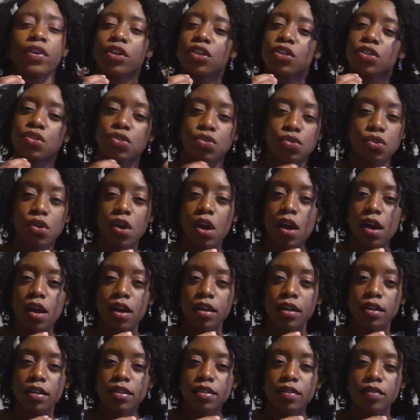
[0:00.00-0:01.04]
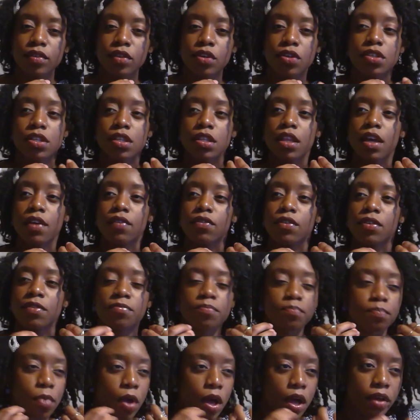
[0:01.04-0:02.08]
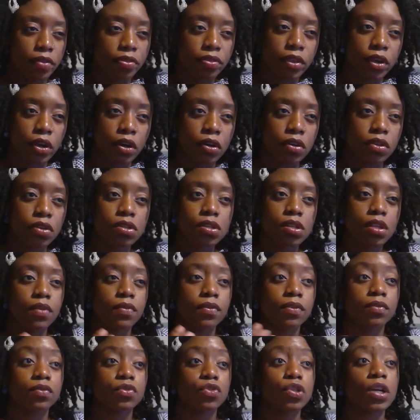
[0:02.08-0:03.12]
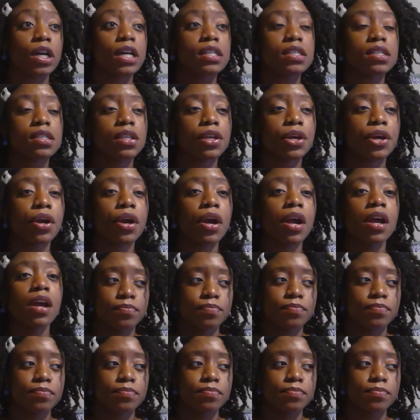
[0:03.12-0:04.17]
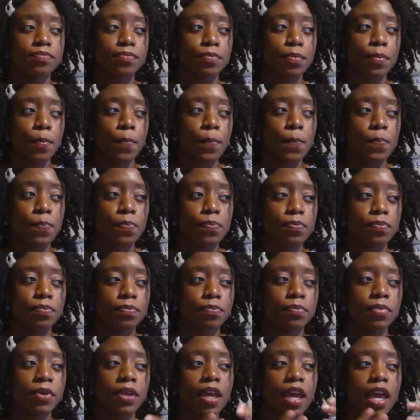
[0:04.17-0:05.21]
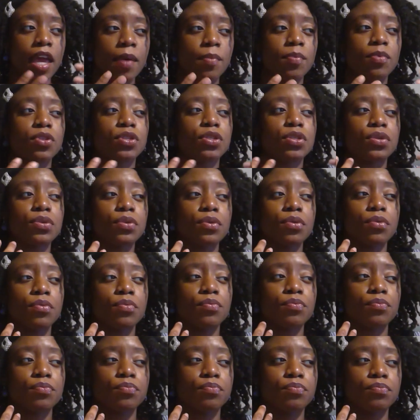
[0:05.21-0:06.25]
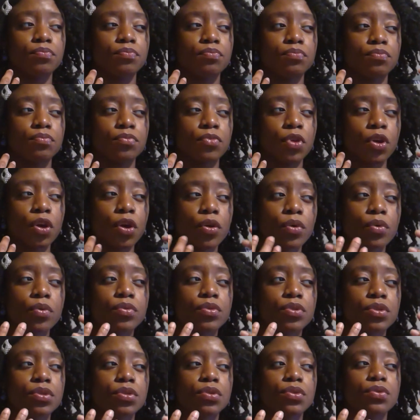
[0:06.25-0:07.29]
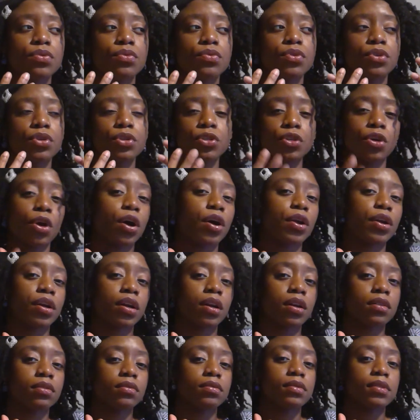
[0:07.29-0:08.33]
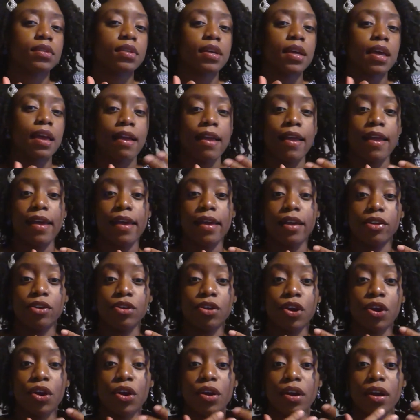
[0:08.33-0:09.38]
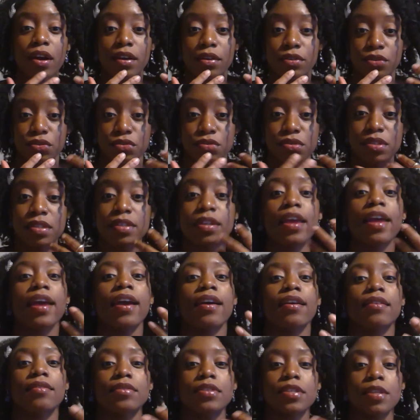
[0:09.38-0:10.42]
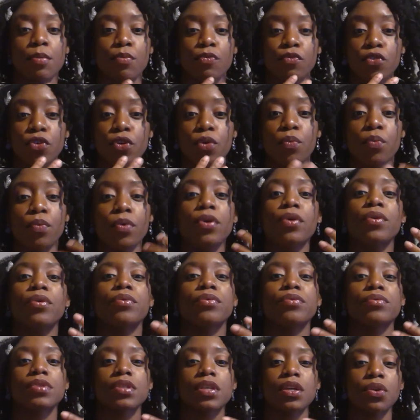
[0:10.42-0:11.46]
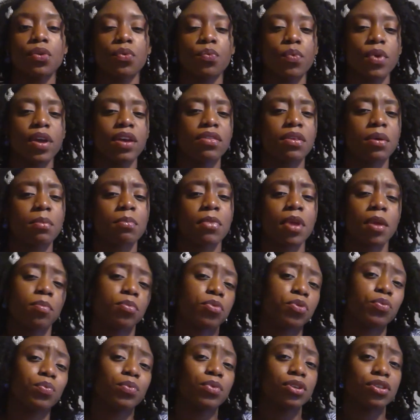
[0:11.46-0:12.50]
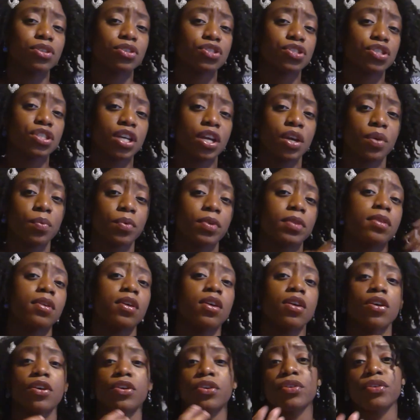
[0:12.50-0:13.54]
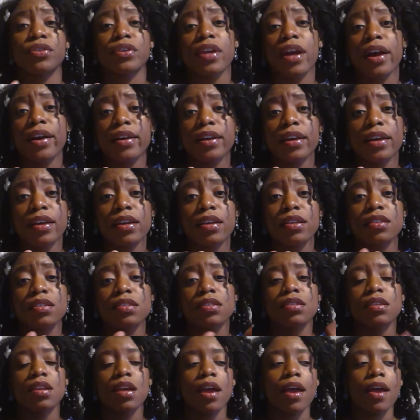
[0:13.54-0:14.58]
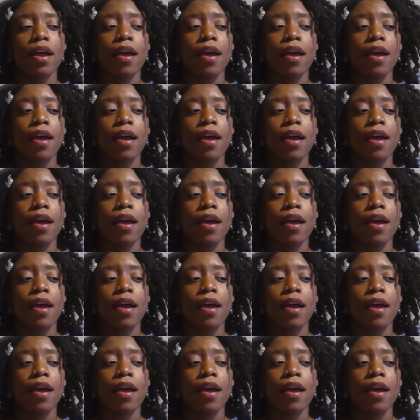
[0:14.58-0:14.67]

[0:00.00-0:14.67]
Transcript: strong. There's a level of bond there, there's a level of trust there. Being able to go to your daughter and her understand some of your woes in a way that maybe you wouldn't share with your youngest.